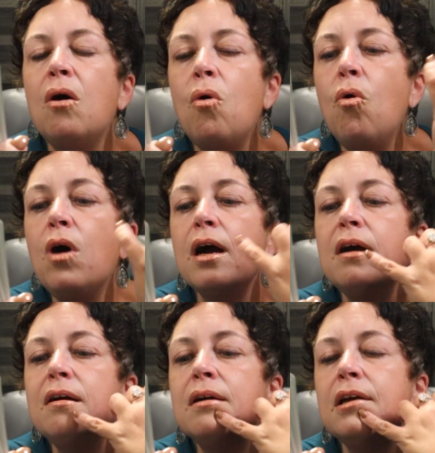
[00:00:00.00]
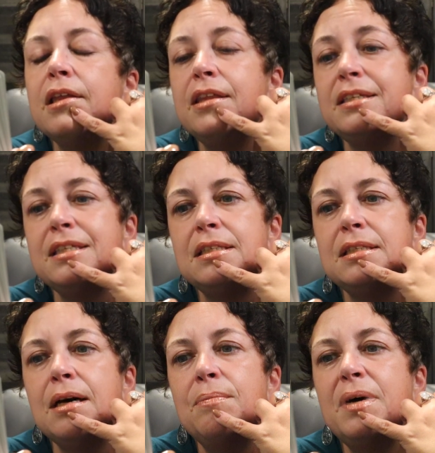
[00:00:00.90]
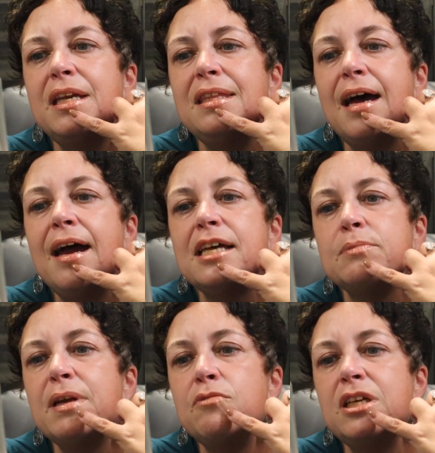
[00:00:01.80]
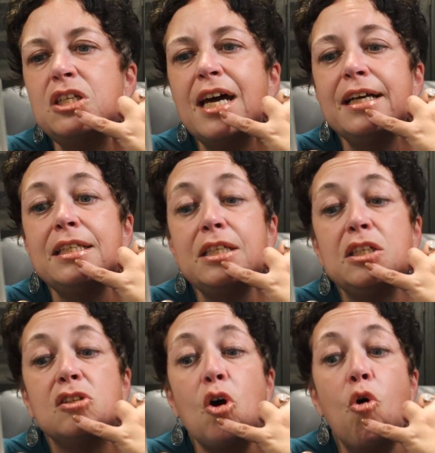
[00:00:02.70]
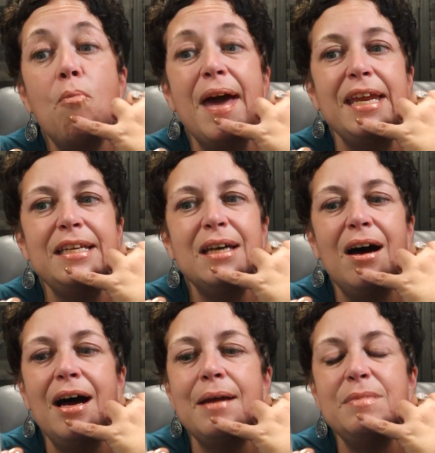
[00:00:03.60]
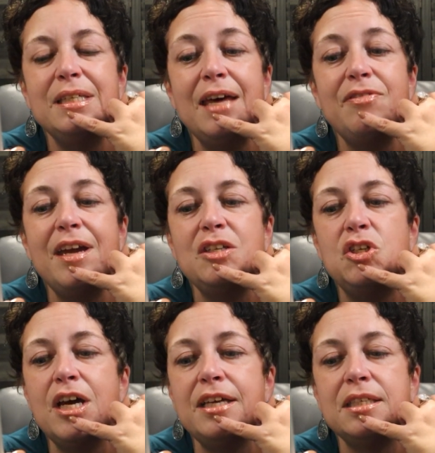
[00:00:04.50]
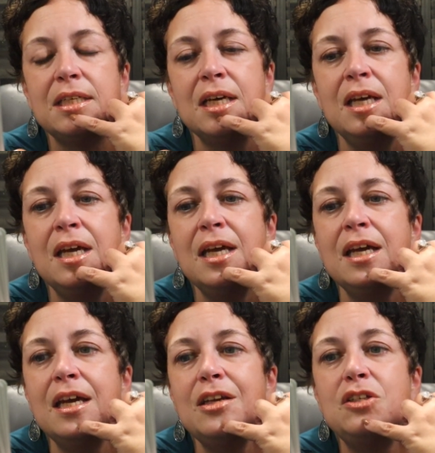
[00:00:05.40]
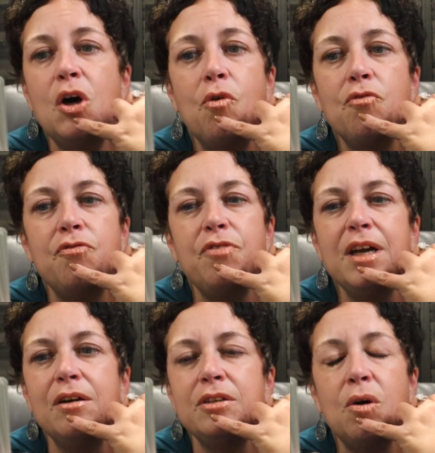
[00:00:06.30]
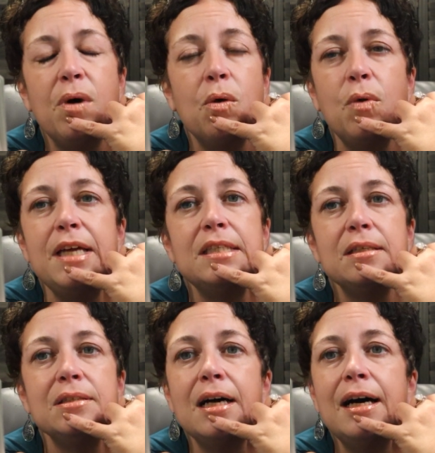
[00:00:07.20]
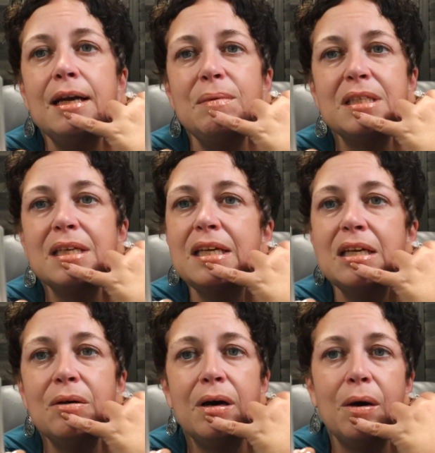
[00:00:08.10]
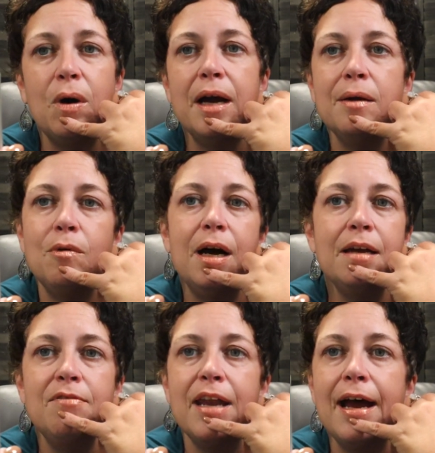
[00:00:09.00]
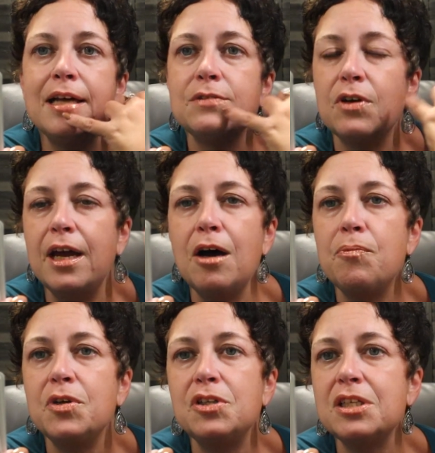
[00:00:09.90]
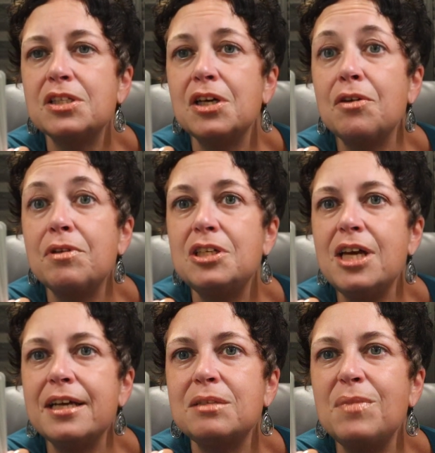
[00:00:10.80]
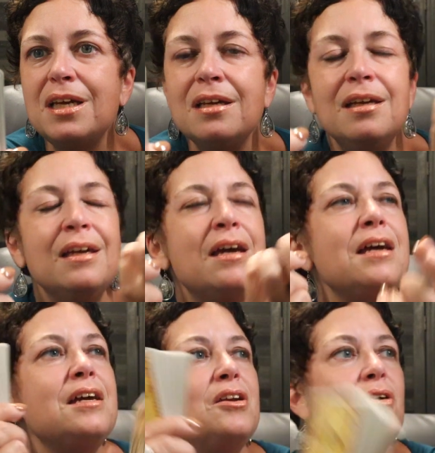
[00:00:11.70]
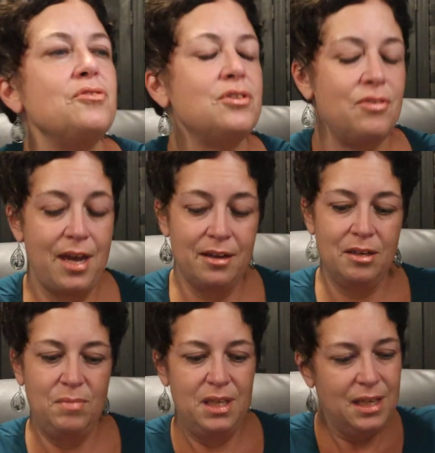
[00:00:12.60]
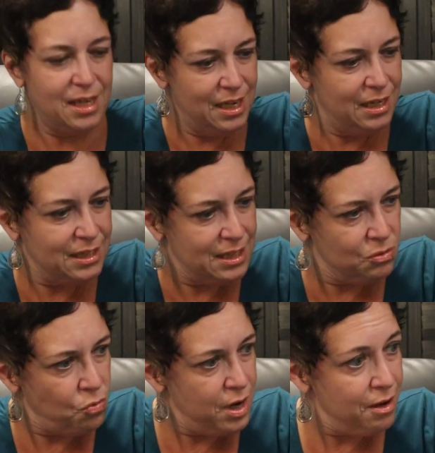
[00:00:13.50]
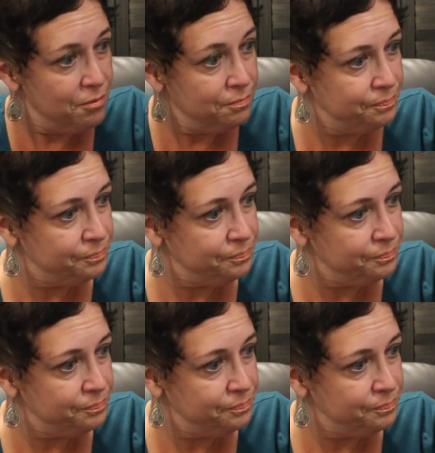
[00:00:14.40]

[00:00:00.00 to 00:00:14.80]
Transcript: or this is somebody that has been rejected so many times that they just don't feel don't want to waste their time it's like you know why why even ask for help they're just going to reject me you know so that could be the case as well